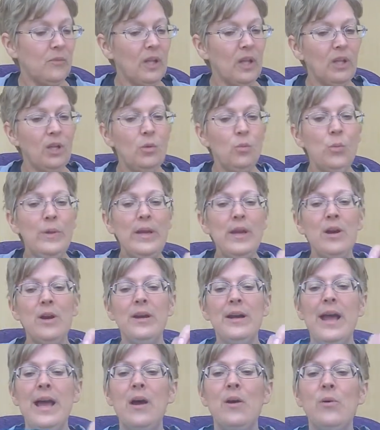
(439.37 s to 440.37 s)
We are
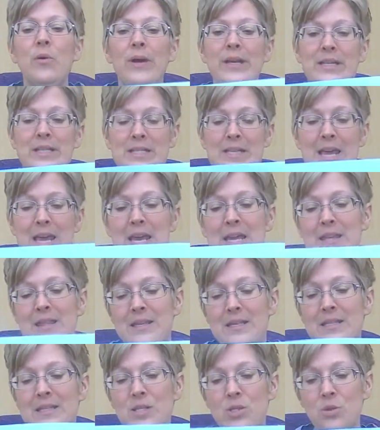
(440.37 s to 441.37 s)
now going to take
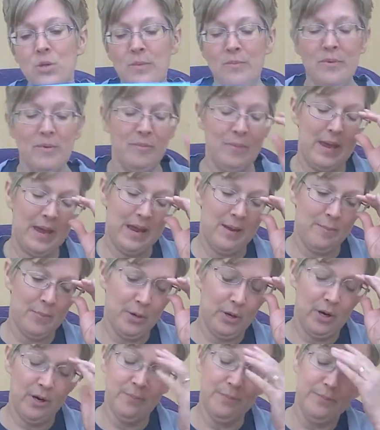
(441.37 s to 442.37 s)
this strip of
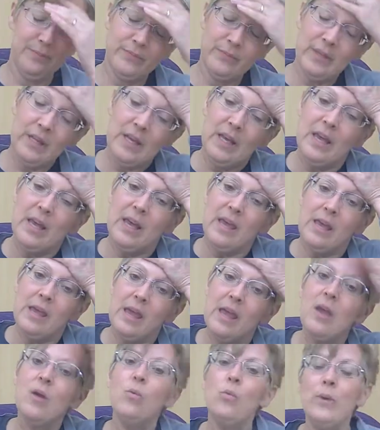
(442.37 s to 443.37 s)
paper
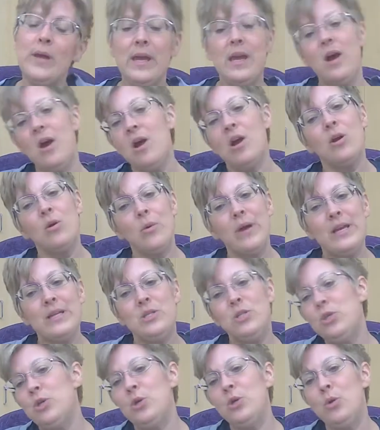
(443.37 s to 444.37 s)
and we are going
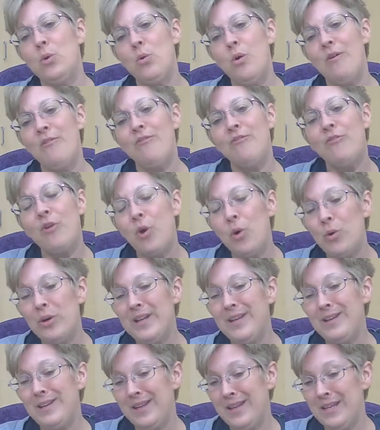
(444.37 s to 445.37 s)
to fold
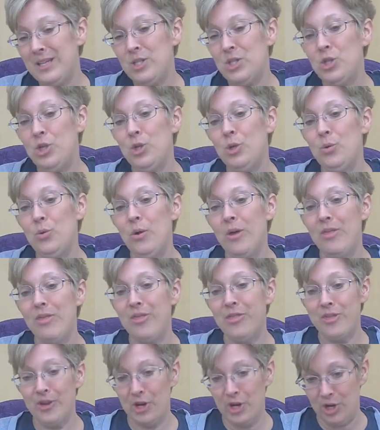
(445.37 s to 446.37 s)
it into
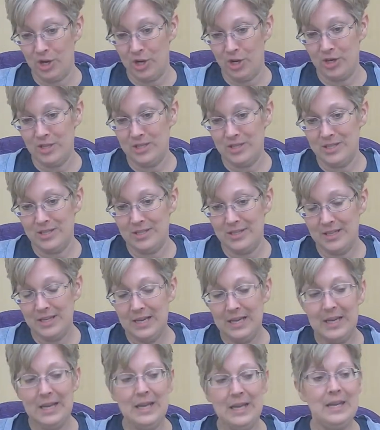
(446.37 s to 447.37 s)
thirds.
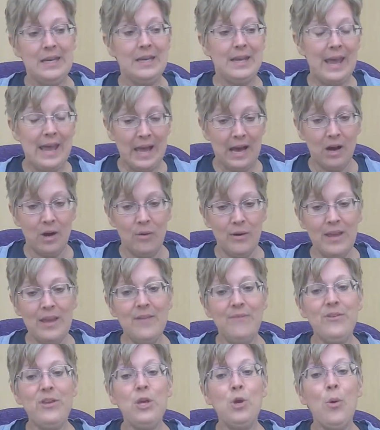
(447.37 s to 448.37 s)
Now,
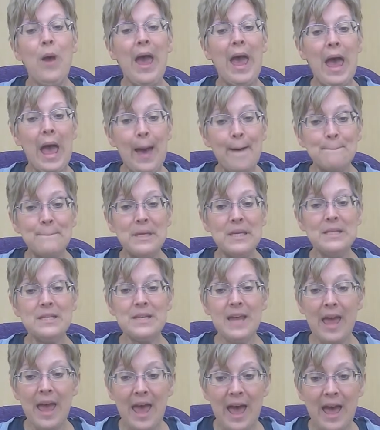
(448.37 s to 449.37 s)
if you happen
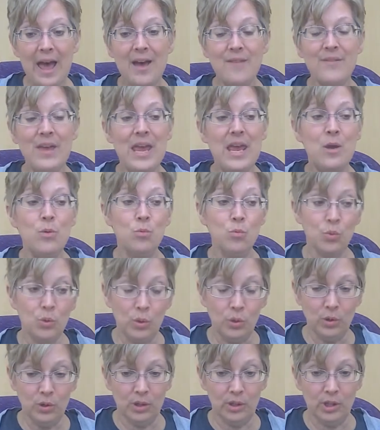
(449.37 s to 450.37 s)
to have a
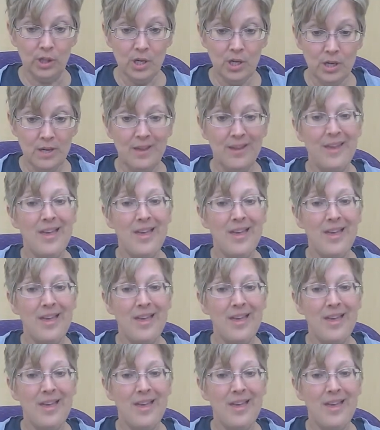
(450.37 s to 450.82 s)
ruler,